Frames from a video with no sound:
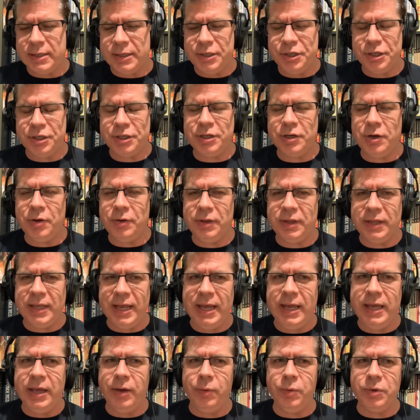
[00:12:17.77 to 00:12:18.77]
I just don't
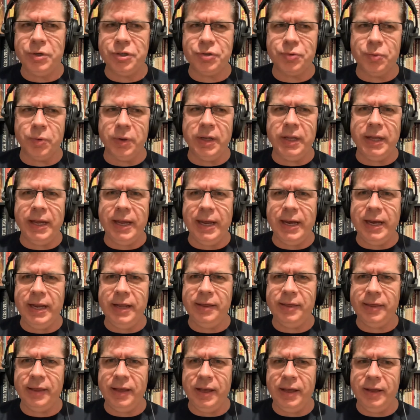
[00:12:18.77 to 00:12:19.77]
think it was really
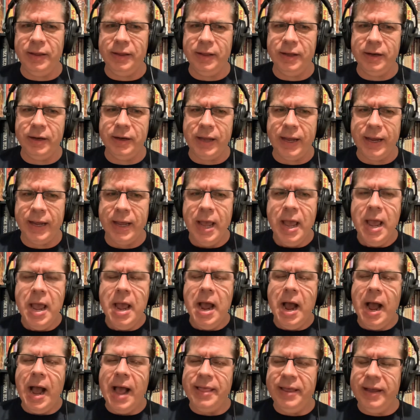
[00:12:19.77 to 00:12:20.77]
anything that like,
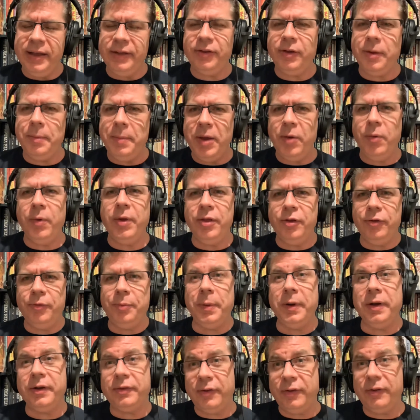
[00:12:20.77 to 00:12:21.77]
I think it's going to be one of those
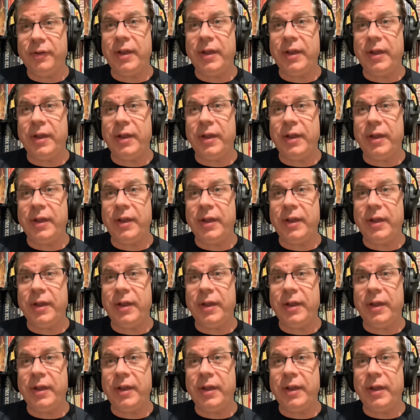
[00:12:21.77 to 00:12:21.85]
books.